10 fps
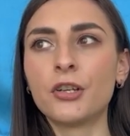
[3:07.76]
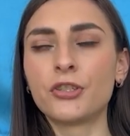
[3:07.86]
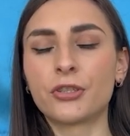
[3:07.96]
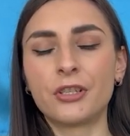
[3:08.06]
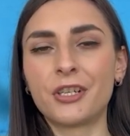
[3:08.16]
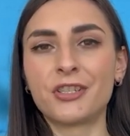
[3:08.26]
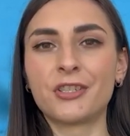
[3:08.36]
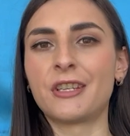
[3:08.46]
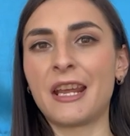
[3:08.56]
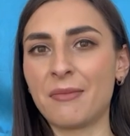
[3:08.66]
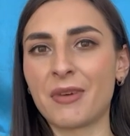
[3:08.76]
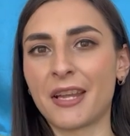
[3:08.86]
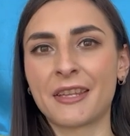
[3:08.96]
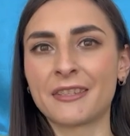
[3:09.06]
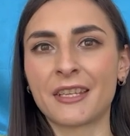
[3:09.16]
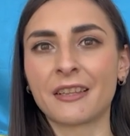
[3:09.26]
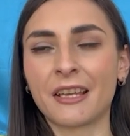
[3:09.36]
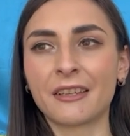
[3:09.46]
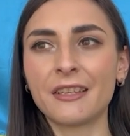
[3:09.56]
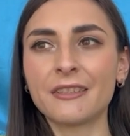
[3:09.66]
church name. I can say it
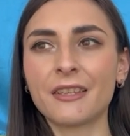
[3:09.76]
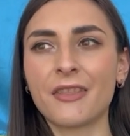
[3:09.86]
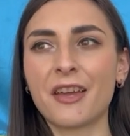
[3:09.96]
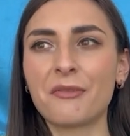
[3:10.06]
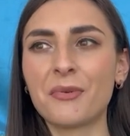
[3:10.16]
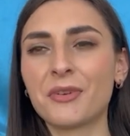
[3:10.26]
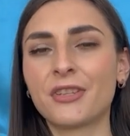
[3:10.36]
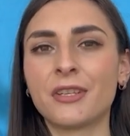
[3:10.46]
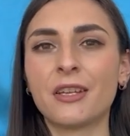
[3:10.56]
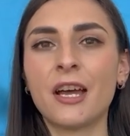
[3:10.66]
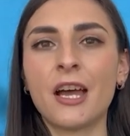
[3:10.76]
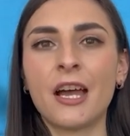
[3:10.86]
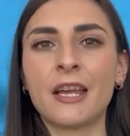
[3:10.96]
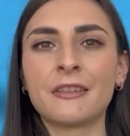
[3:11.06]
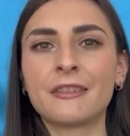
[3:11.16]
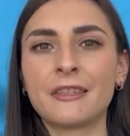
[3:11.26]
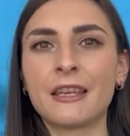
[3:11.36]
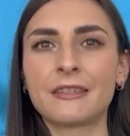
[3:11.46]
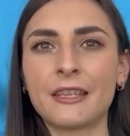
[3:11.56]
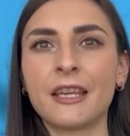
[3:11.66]
like this. And there was
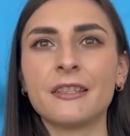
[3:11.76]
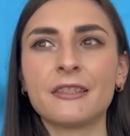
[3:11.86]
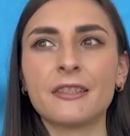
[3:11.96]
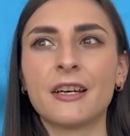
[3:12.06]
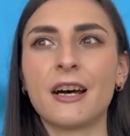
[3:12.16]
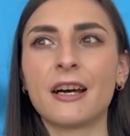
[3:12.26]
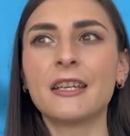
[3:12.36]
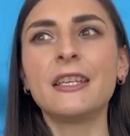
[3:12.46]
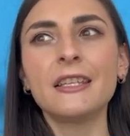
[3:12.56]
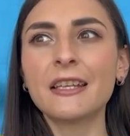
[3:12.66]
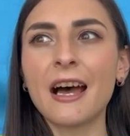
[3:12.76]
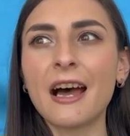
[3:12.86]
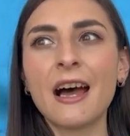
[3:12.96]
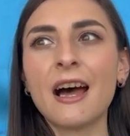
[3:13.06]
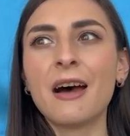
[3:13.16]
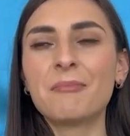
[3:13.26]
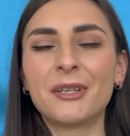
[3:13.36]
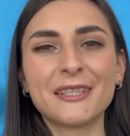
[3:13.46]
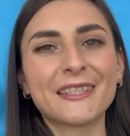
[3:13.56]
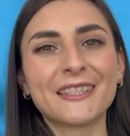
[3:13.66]
a Saint Ina
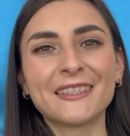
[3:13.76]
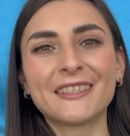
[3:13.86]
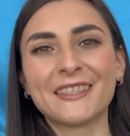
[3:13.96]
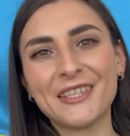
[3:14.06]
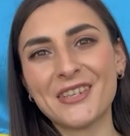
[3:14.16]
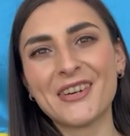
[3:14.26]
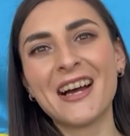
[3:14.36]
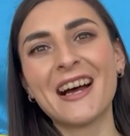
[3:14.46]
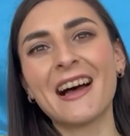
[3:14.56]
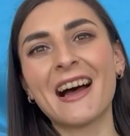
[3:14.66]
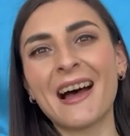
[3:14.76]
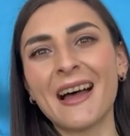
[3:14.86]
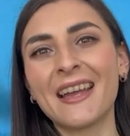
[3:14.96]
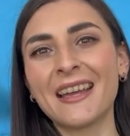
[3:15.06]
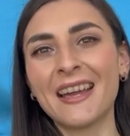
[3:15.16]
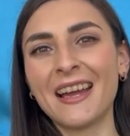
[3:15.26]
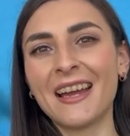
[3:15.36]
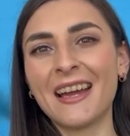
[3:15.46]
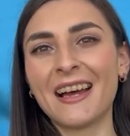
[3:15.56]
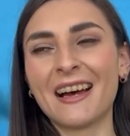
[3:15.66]
person. So I
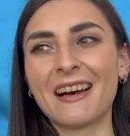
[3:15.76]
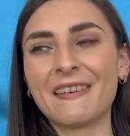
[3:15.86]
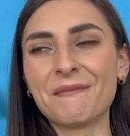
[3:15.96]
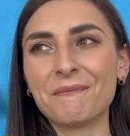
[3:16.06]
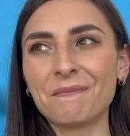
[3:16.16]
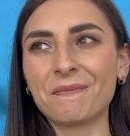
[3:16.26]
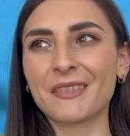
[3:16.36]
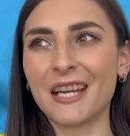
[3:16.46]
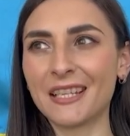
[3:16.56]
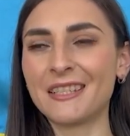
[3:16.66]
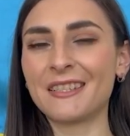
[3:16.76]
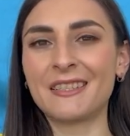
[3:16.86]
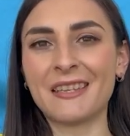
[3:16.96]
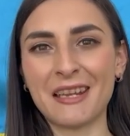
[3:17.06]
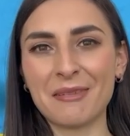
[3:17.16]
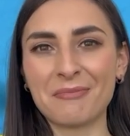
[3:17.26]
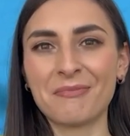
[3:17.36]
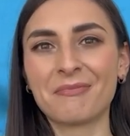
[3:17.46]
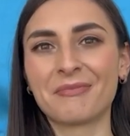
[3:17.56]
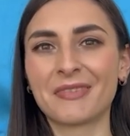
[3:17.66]
got this name
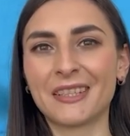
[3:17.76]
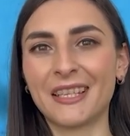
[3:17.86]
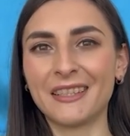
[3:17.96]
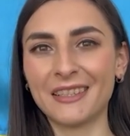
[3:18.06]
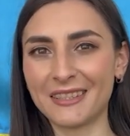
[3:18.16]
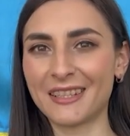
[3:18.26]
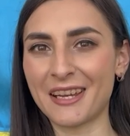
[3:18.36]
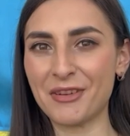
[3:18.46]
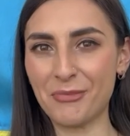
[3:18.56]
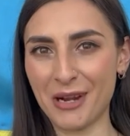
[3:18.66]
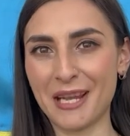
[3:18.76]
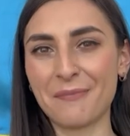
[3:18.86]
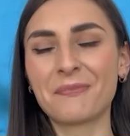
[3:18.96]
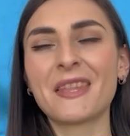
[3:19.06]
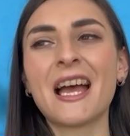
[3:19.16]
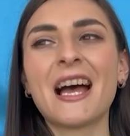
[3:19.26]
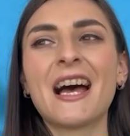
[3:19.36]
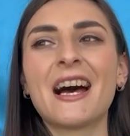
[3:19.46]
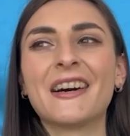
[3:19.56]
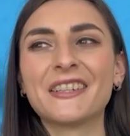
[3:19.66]
in this kind of way.
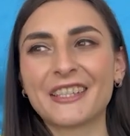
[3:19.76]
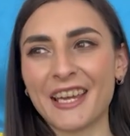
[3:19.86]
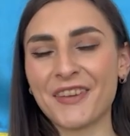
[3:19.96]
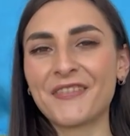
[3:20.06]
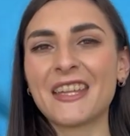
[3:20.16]
Okay.